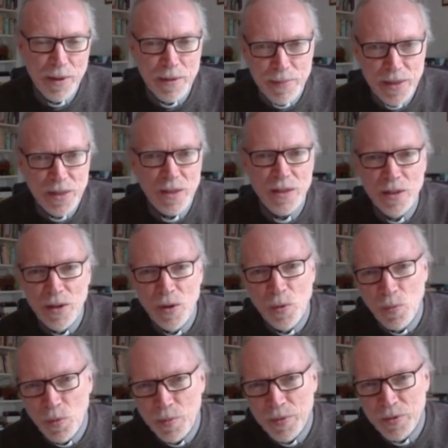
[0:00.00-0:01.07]
Maybe the
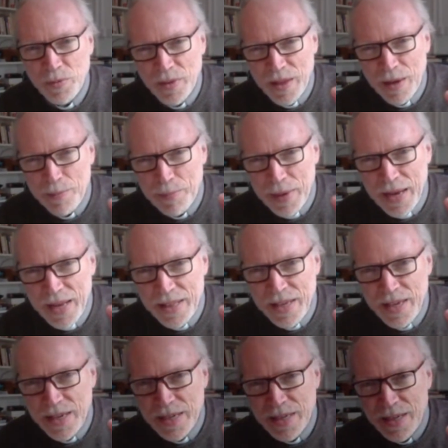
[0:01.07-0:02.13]
woman with that
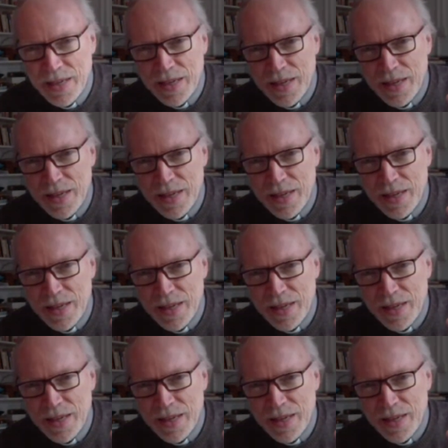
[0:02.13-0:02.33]
penny